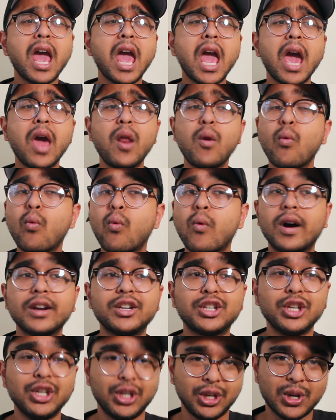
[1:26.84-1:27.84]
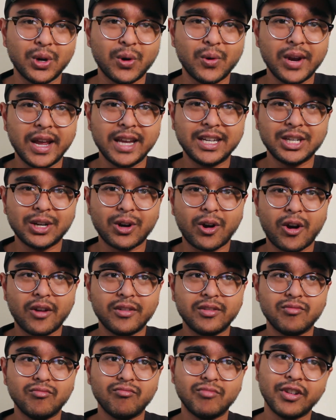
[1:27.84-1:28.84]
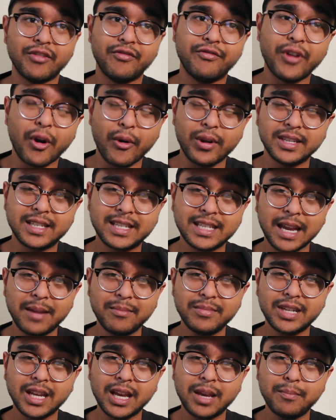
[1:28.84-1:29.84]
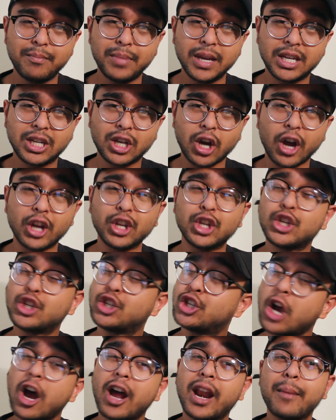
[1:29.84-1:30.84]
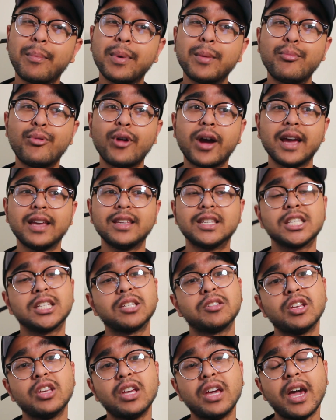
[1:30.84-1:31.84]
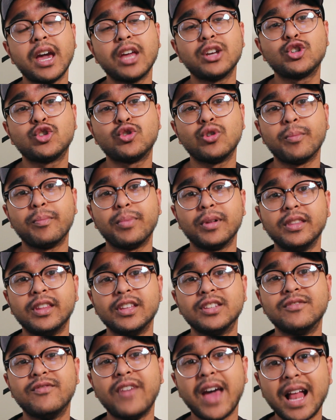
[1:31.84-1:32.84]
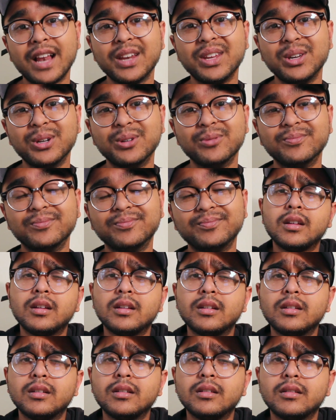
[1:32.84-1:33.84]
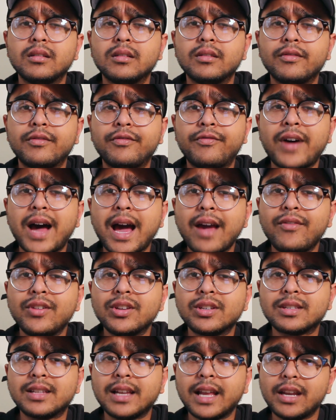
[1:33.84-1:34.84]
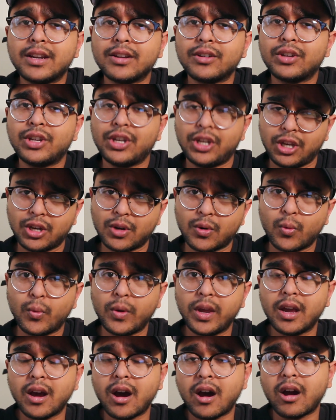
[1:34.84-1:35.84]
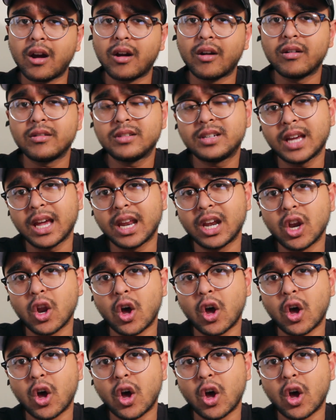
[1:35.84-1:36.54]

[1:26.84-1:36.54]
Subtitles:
And what do you know, later on, the very same day, Bitcoin shot up in price and tripled its value. 5 years later, here we are. Ted